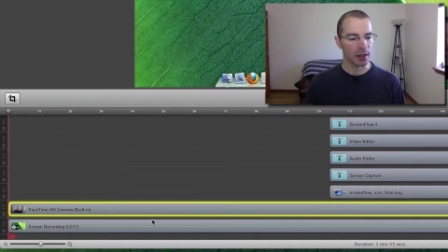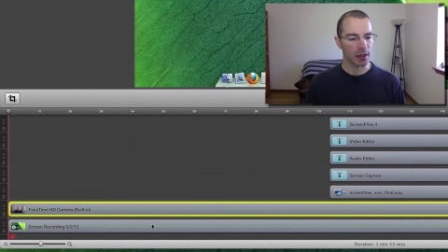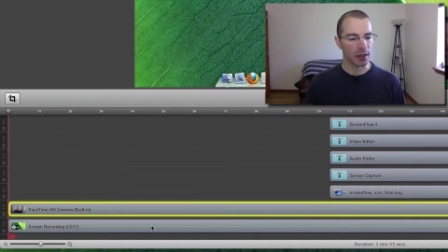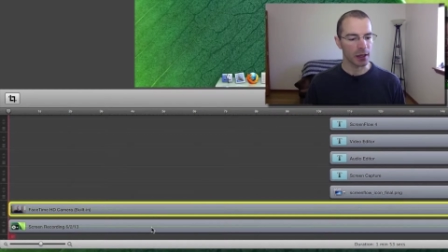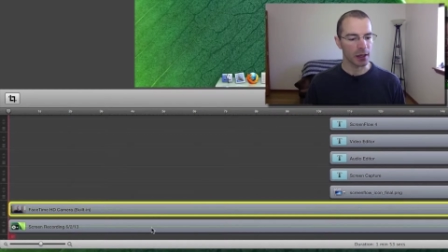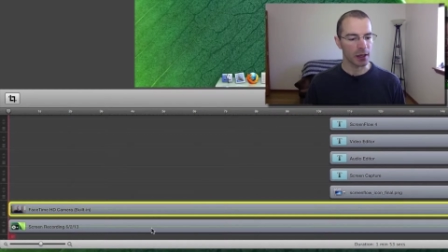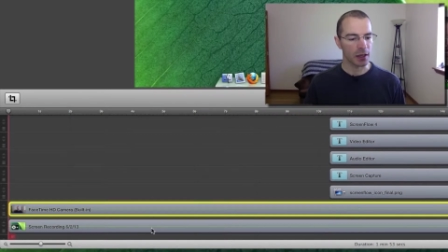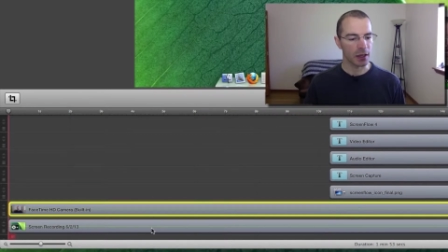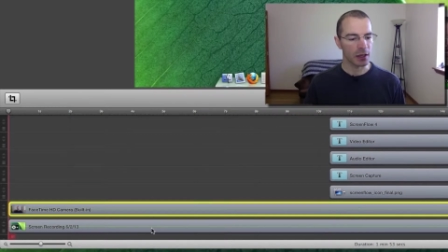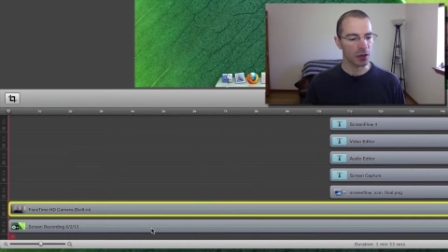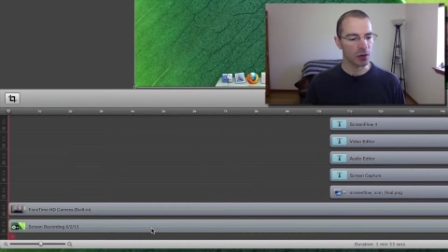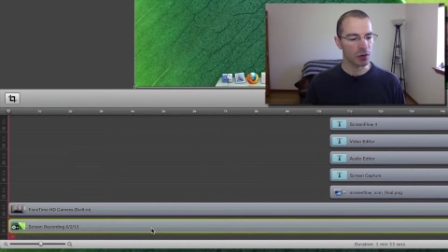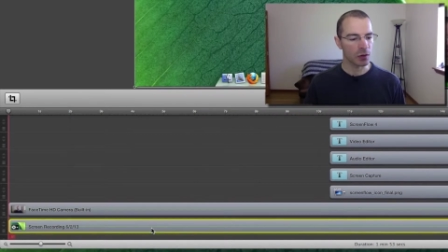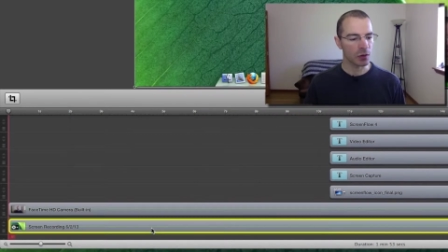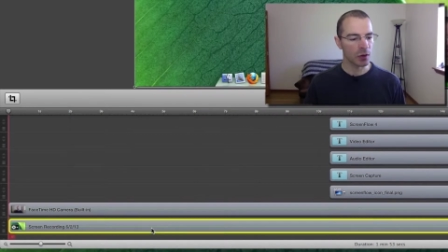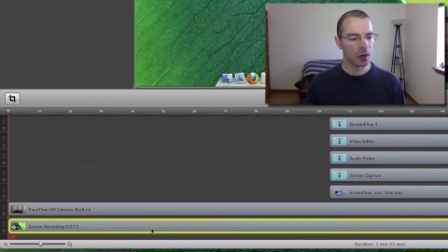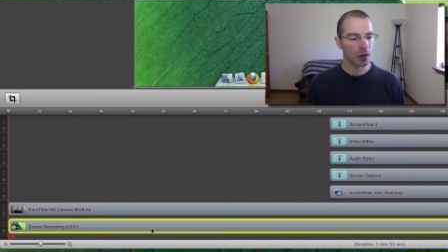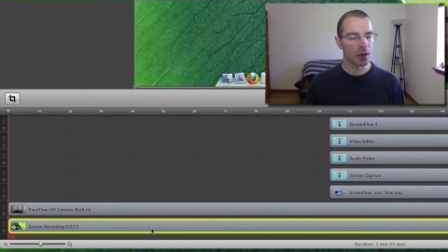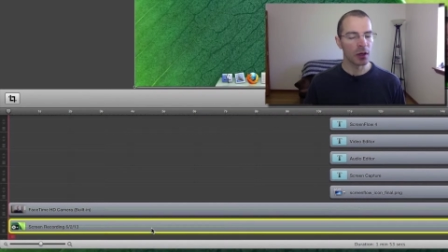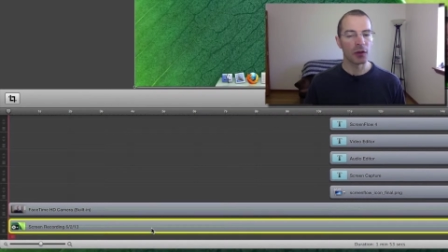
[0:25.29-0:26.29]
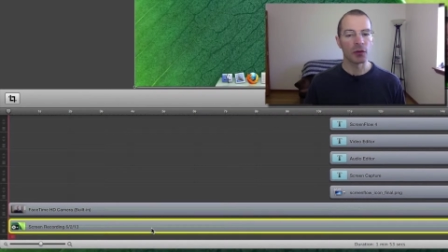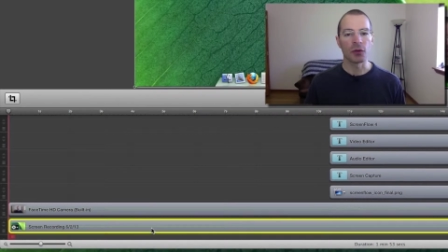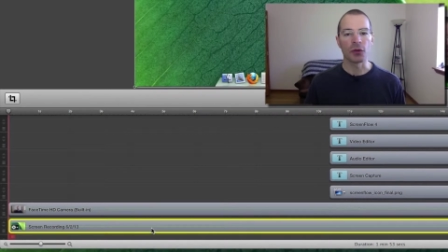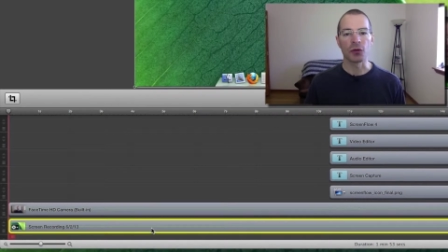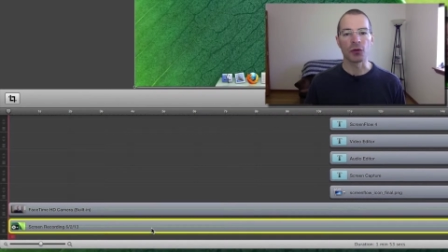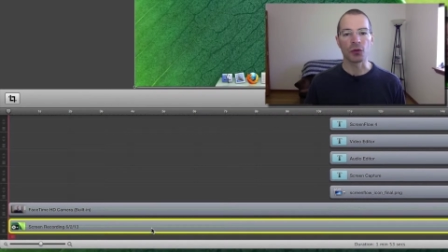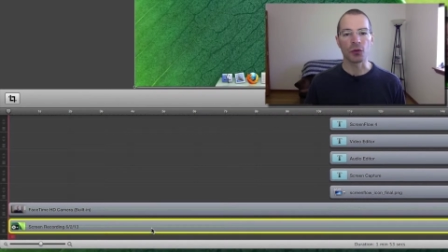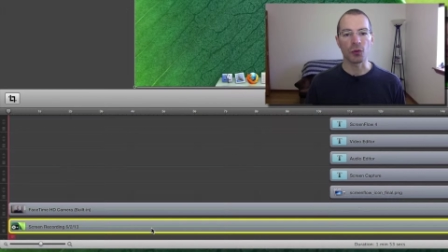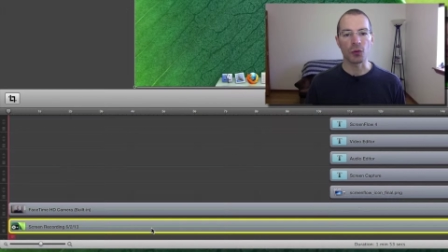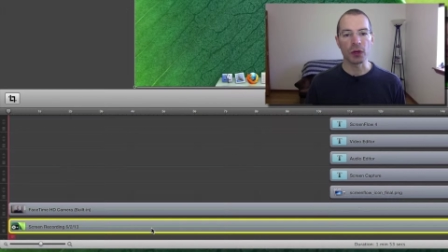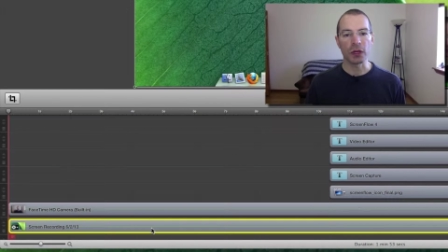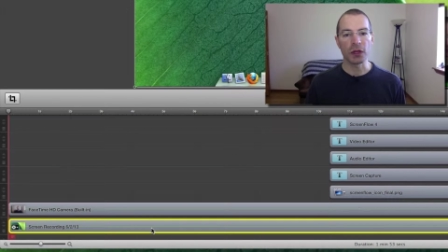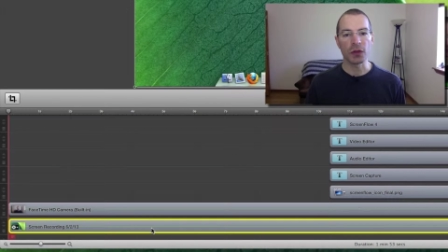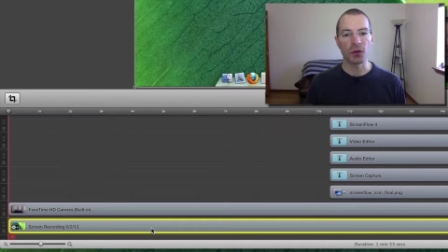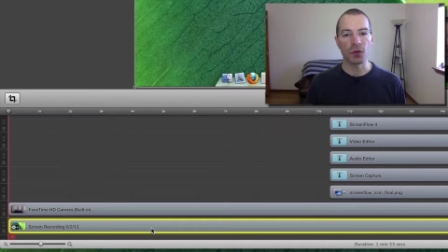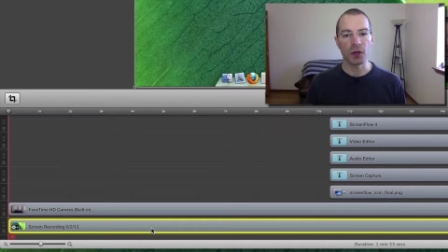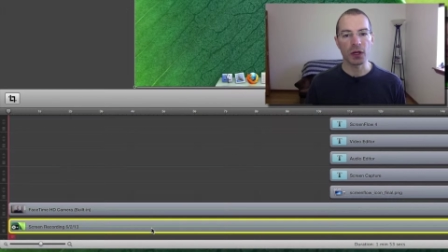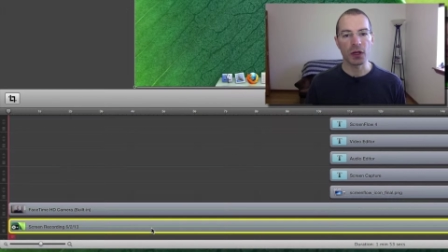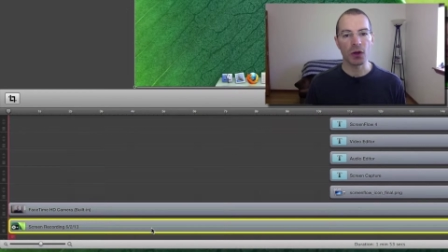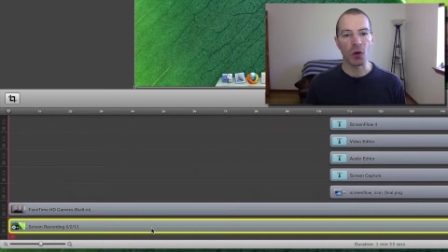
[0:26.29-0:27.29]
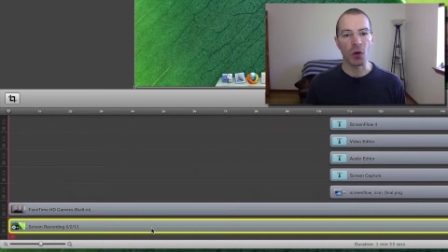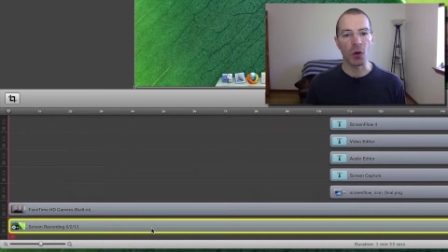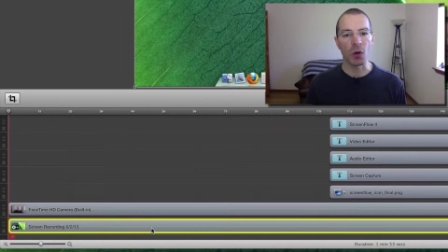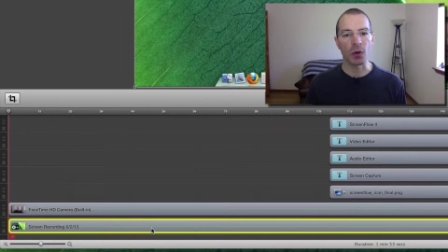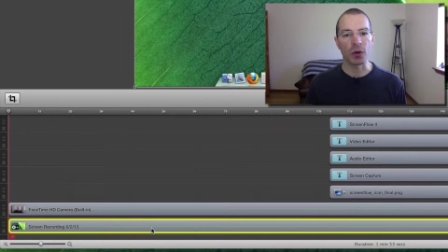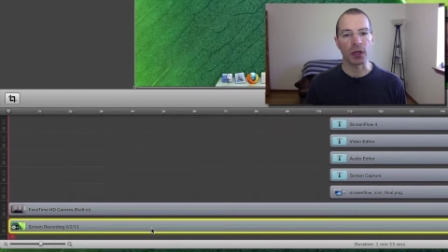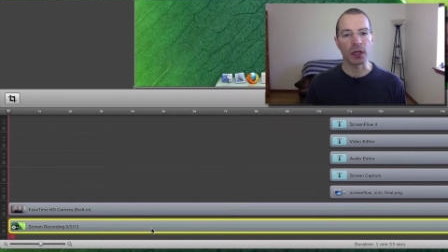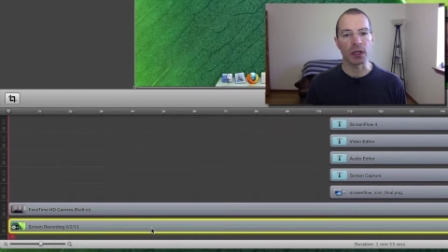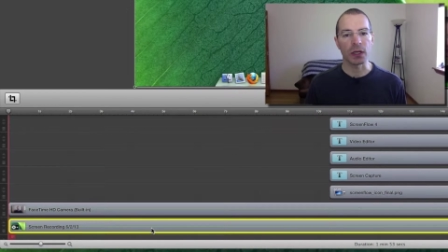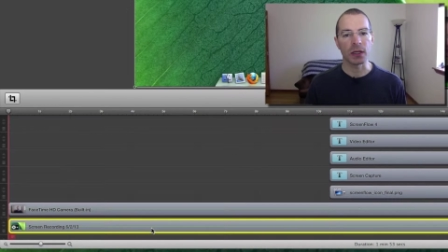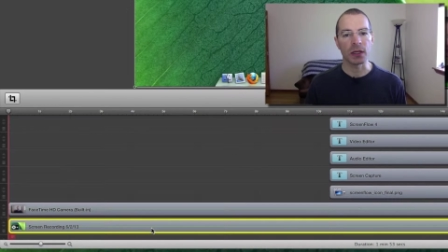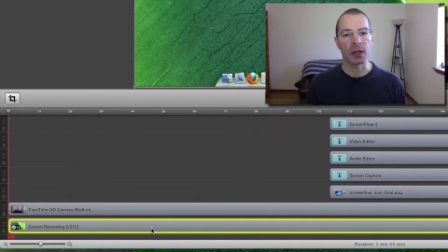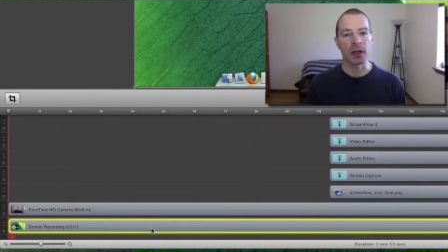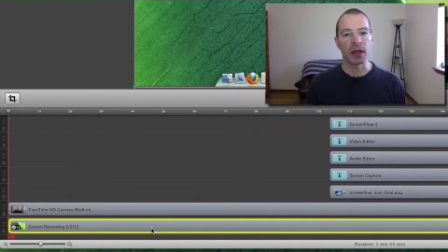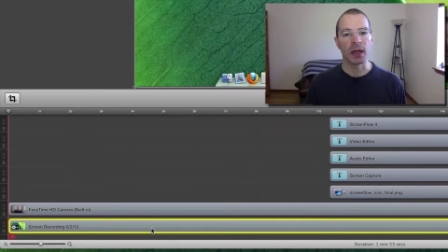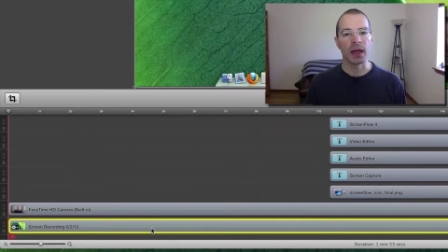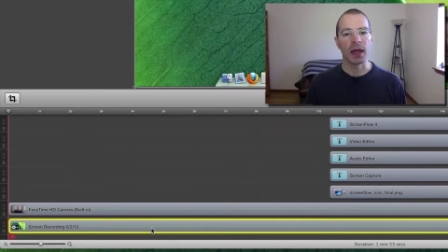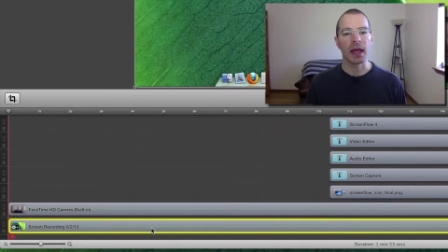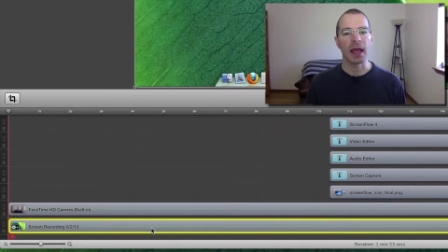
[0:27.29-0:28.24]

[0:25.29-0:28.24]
and here the screen recording